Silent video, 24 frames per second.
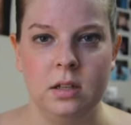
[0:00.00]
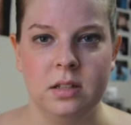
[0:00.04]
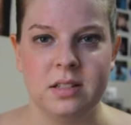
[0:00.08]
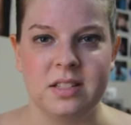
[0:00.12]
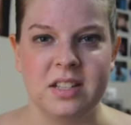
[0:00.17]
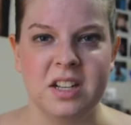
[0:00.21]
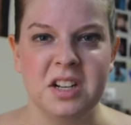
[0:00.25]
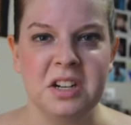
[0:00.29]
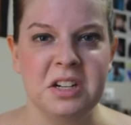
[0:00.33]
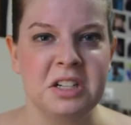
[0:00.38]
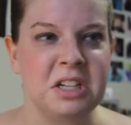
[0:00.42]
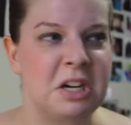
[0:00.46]
Is
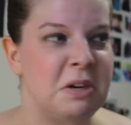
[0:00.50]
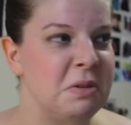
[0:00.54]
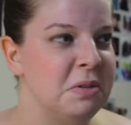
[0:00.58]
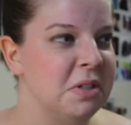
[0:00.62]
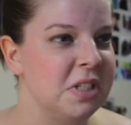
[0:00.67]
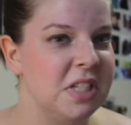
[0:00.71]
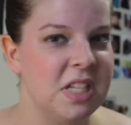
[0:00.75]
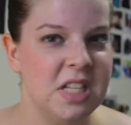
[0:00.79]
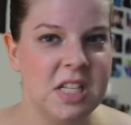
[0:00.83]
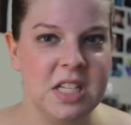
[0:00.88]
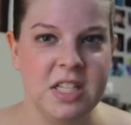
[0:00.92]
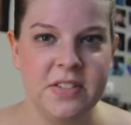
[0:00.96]
there a
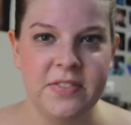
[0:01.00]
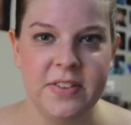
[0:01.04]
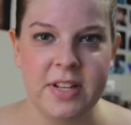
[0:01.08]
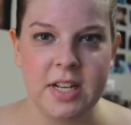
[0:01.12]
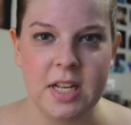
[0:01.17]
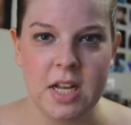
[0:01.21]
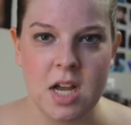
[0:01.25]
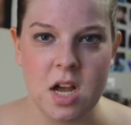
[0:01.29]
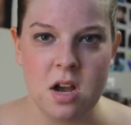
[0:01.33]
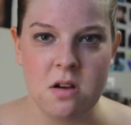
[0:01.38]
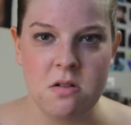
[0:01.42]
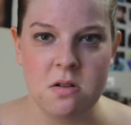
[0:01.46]
ghost in this
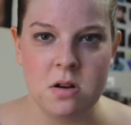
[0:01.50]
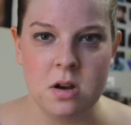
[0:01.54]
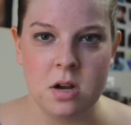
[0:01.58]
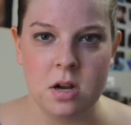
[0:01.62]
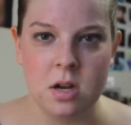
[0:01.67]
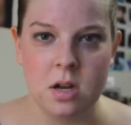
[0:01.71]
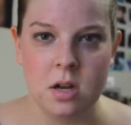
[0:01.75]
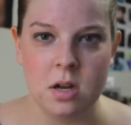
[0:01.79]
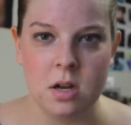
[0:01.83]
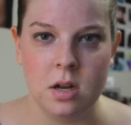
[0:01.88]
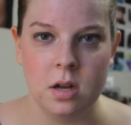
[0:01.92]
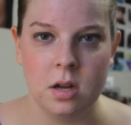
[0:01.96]
video?
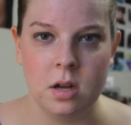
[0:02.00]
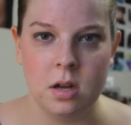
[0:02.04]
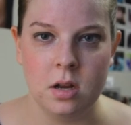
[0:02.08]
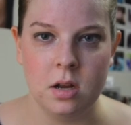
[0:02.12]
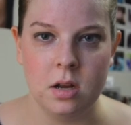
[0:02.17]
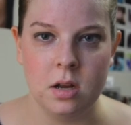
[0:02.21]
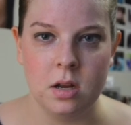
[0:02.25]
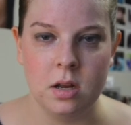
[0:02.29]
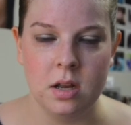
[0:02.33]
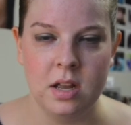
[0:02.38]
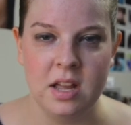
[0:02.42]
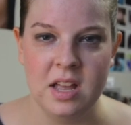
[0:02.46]

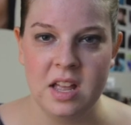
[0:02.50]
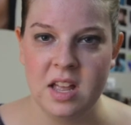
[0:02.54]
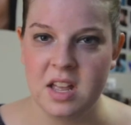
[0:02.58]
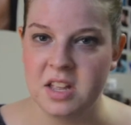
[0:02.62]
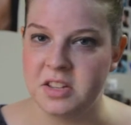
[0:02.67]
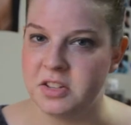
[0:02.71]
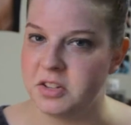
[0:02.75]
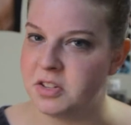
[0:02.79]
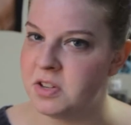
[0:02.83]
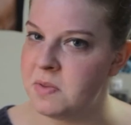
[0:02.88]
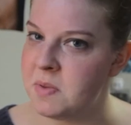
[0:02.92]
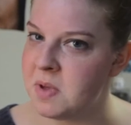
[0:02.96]

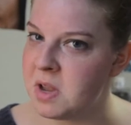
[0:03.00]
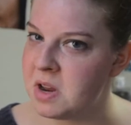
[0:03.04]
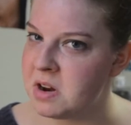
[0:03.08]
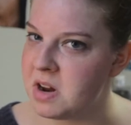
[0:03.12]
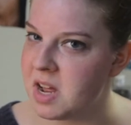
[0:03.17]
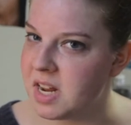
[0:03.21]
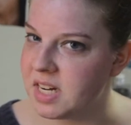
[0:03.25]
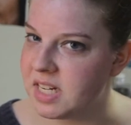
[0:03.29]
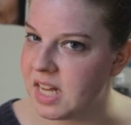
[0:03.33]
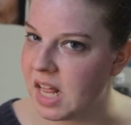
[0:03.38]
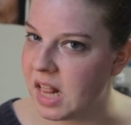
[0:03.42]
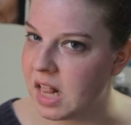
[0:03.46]
Is there something you're
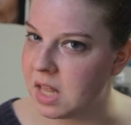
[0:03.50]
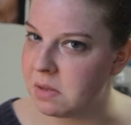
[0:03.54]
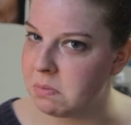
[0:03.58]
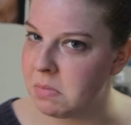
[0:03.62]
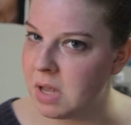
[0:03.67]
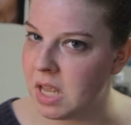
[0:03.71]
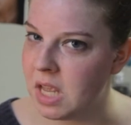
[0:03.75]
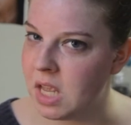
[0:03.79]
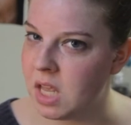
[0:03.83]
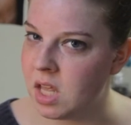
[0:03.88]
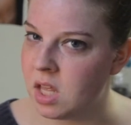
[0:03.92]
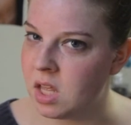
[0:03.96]
not telling
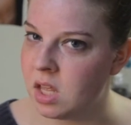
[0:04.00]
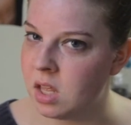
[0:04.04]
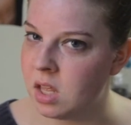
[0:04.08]
me?